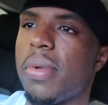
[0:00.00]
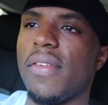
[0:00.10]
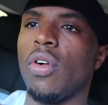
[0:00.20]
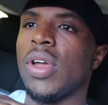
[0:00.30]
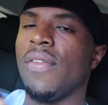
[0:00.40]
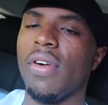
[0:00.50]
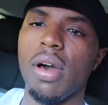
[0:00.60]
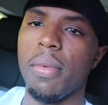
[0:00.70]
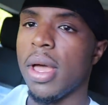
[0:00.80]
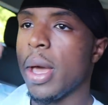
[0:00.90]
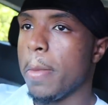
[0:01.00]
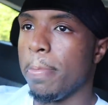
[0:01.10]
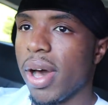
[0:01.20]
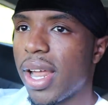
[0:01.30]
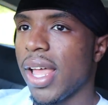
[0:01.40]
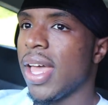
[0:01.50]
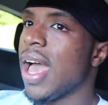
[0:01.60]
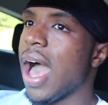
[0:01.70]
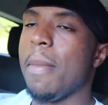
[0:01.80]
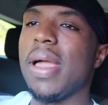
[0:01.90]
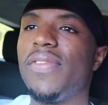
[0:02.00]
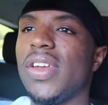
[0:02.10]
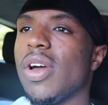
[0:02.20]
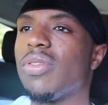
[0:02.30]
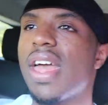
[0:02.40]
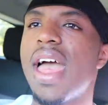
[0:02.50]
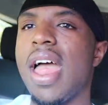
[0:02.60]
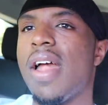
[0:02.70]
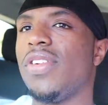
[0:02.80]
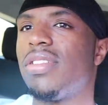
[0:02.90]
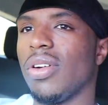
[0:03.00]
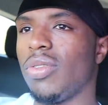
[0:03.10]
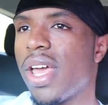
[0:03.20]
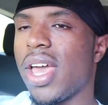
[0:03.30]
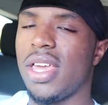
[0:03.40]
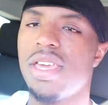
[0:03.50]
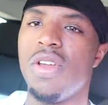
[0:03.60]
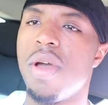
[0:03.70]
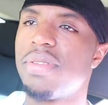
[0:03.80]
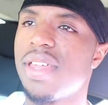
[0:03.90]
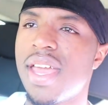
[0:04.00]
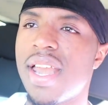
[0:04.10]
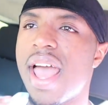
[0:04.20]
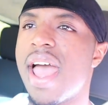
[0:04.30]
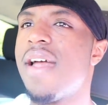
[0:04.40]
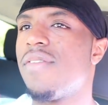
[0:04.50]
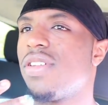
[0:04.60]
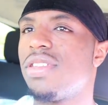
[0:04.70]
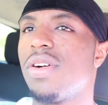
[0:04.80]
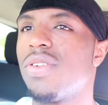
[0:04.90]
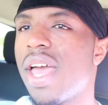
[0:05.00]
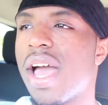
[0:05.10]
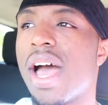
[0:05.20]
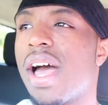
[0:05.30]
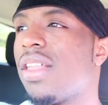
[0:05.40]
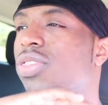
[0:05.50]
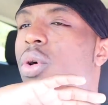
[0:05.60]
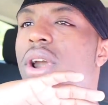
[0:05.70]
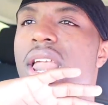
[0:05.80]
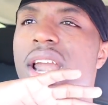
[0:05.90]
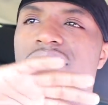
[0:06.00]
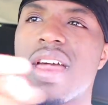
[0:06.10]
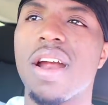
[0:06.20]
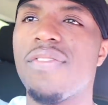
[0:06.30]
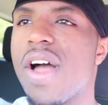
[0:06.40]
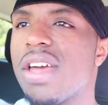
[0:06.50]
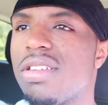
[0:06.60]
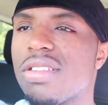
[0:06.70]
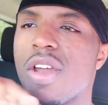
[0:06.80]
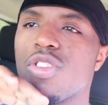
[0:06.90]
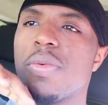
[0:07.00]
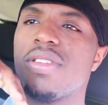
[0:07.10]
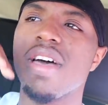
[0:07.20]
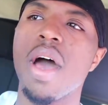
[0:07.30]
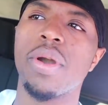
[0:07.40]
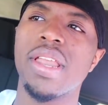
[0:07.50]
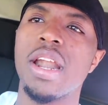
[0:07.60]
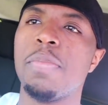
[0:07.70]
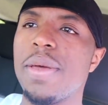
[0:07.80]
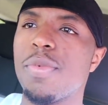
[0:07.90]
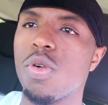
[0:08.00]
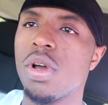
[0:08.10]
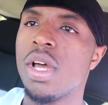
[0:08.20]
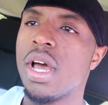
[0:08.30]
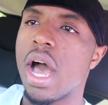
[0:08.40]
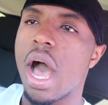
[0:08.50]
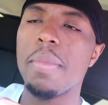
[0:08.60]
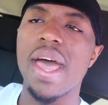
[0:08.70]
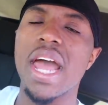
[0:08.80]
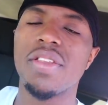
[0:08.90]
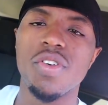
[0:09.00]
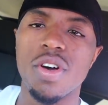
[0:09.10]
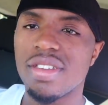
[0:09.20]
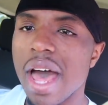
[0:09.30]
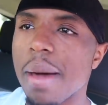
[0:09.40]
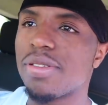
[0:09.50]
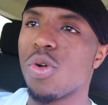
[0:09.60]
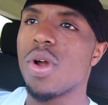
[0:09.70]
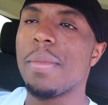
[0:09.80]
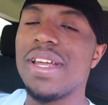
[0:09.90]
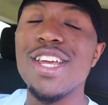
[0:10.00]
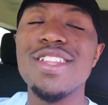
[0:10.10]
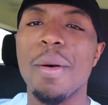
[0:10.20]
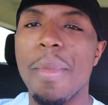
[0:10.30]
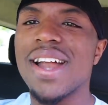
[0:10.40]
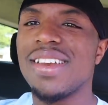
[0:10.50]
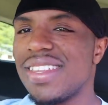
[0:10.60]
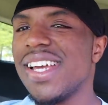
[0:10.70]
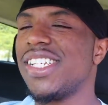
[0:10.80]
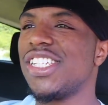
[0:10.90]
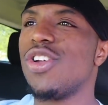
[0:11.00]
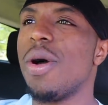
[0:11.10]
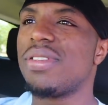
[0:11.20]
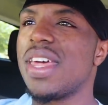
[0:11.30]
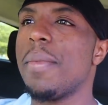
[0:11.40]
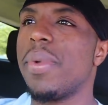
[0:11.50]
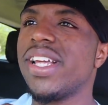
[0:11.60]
I'm never gonna give up. But I make videos every single day. You know what I'm saying? Every single day. I throw in a lot of sacrifices. I don't spend time with a lot of people. I'm not asking for a sob story. I mean, these are my decisions. You know what I'm saying?